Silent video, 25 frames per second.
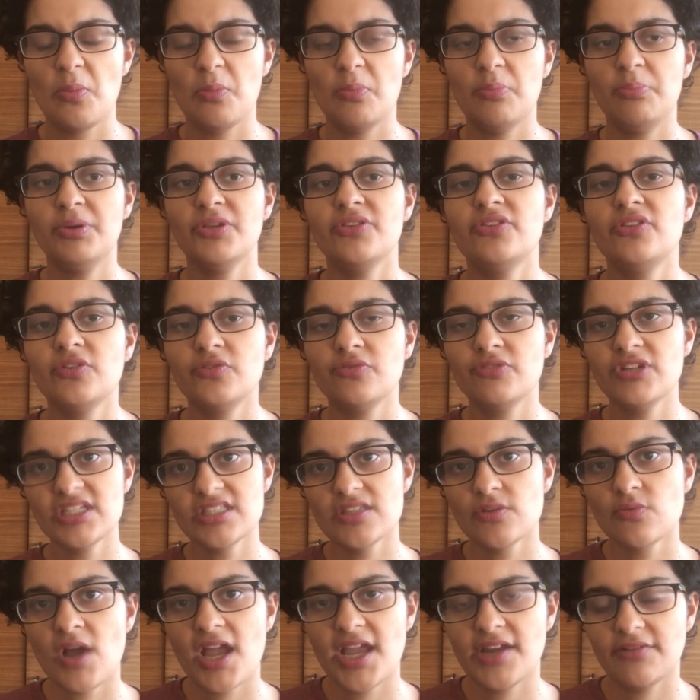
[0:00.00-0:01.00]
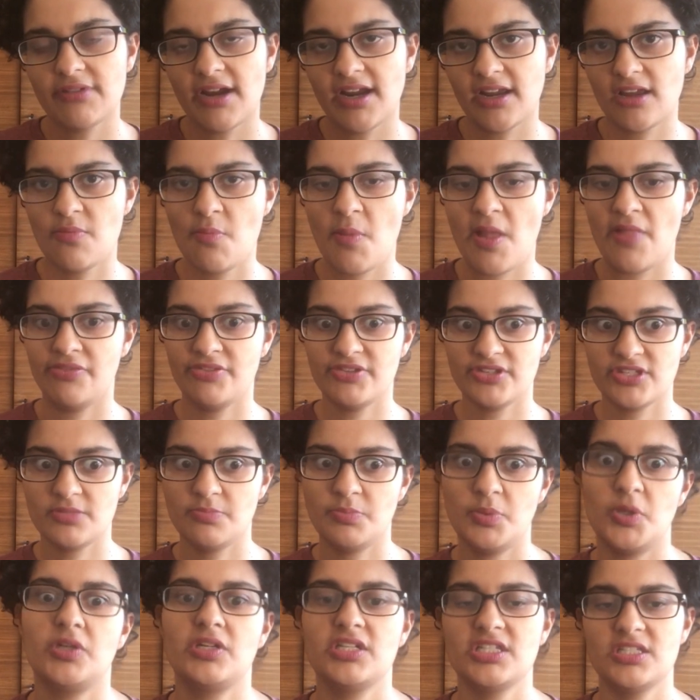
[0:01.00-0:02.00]
But the reason why I recommend this
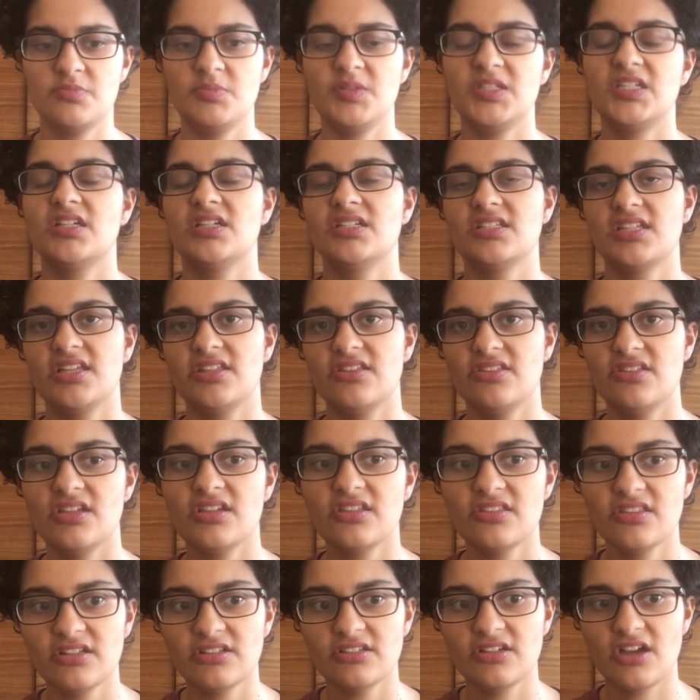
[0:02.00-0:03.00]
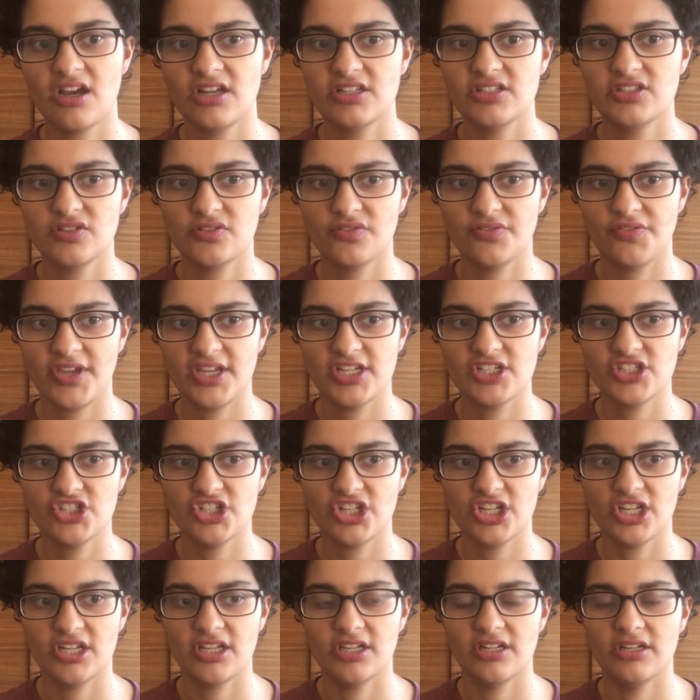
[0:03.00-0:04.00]
book is because I think that
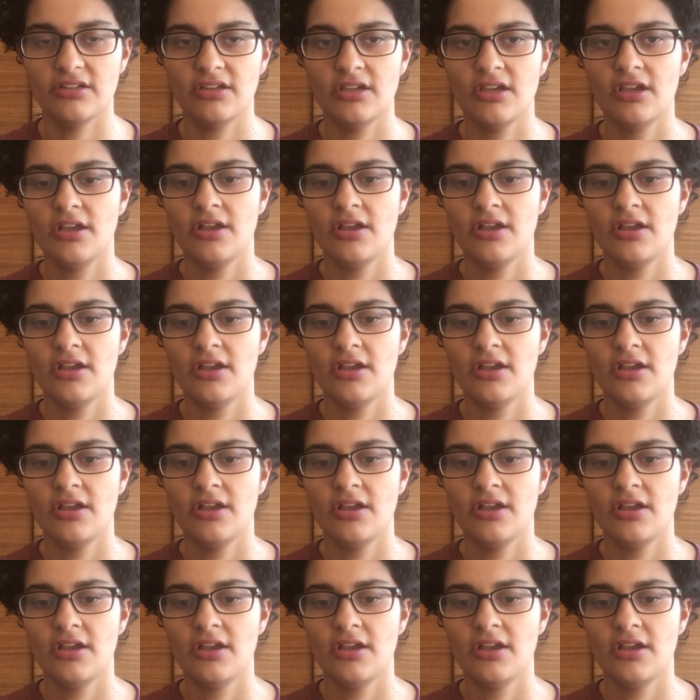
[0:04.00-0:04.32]
conservation,